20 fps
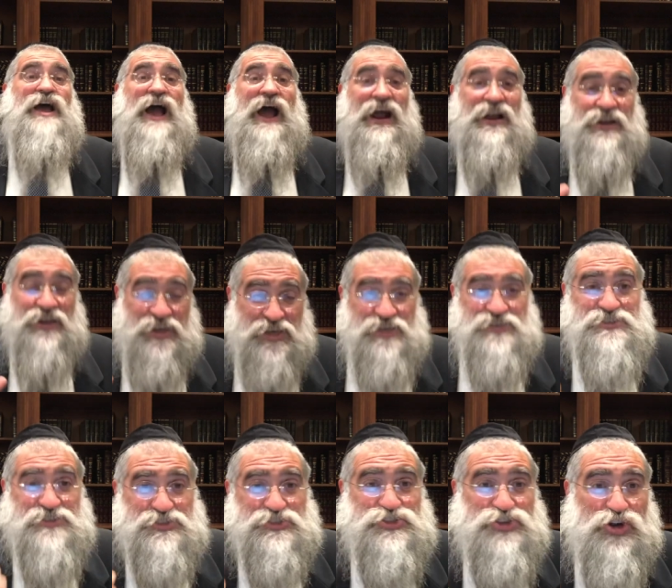And
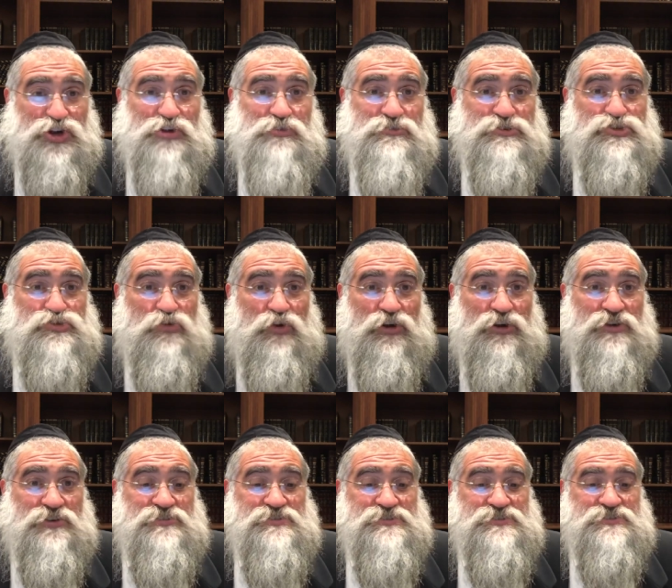his shirish
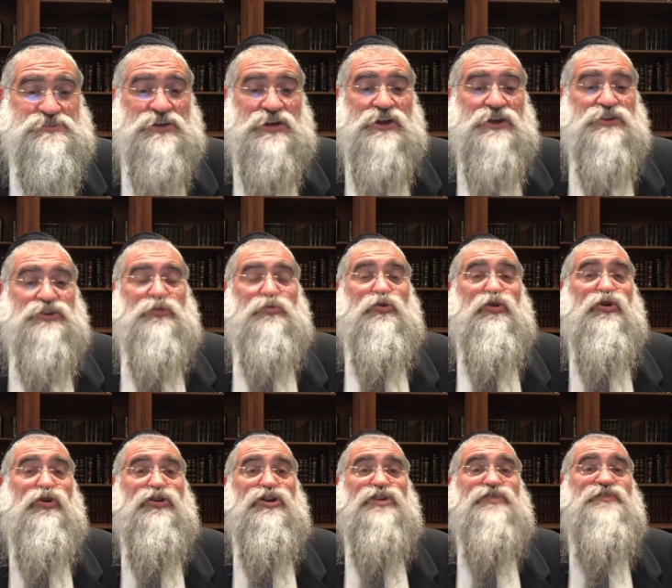was the
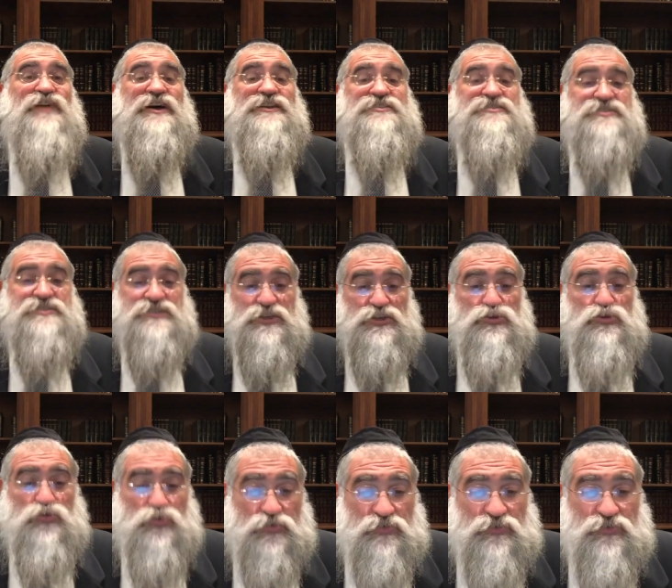world of
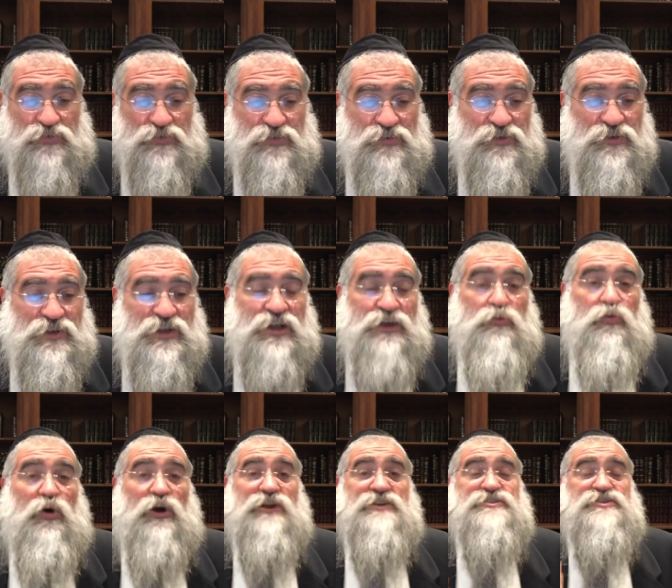Atzilut,
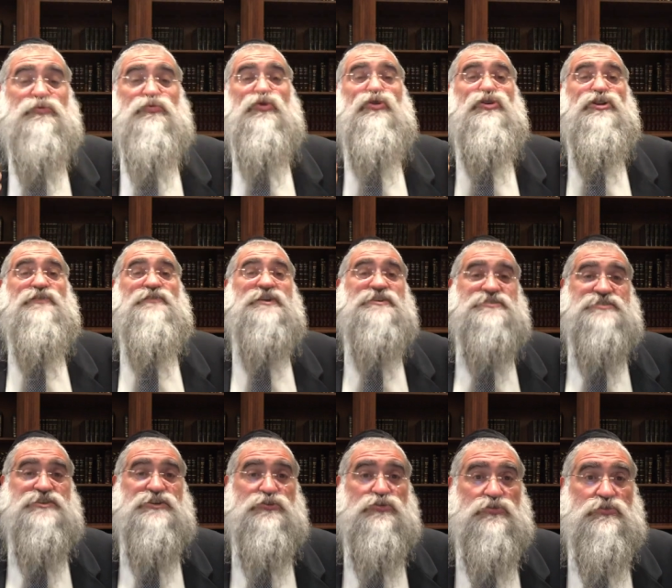what is the world of
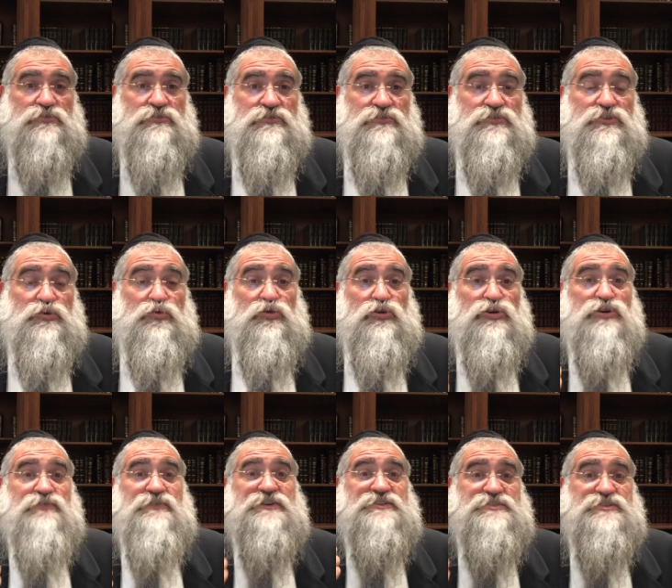Atzilut? The world
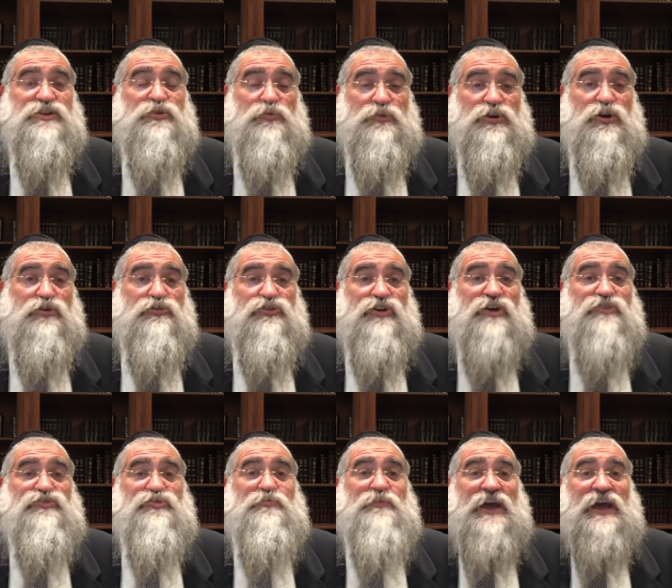of Atzilut, we know it
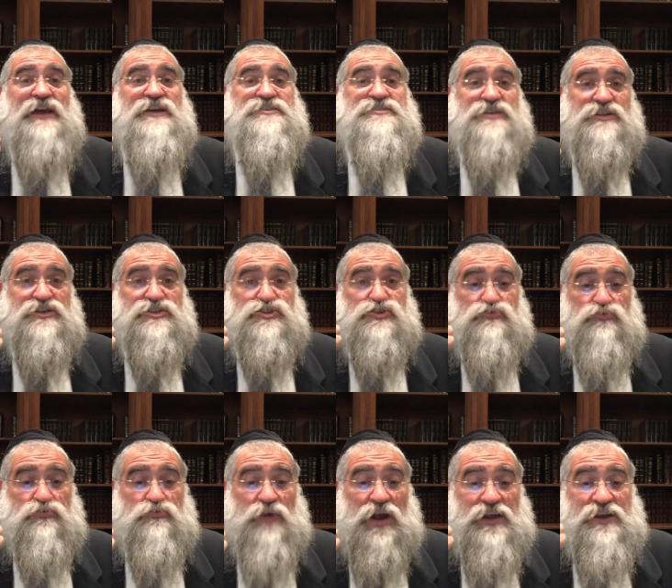comes from Eitzel, it's
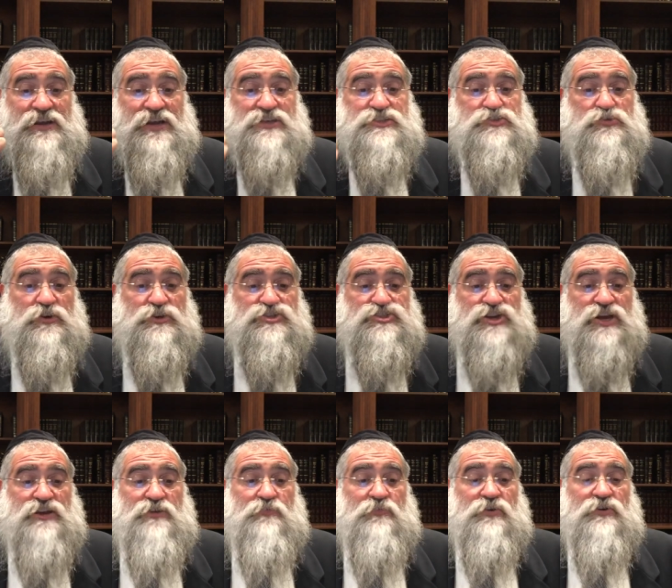right next to
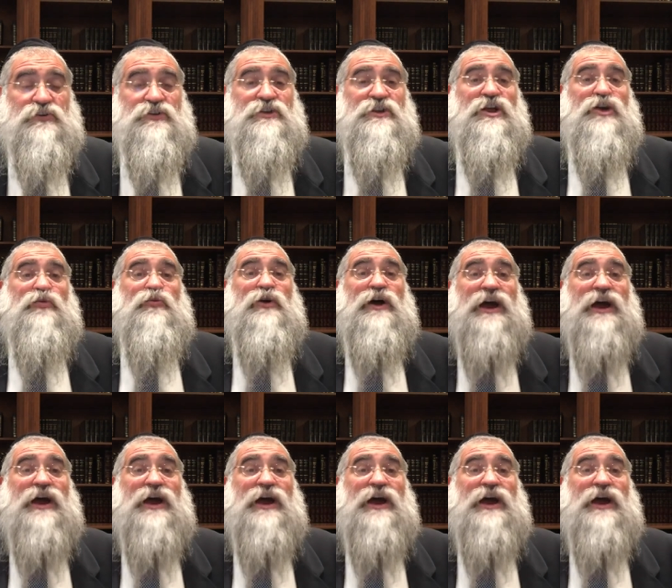Hashem, where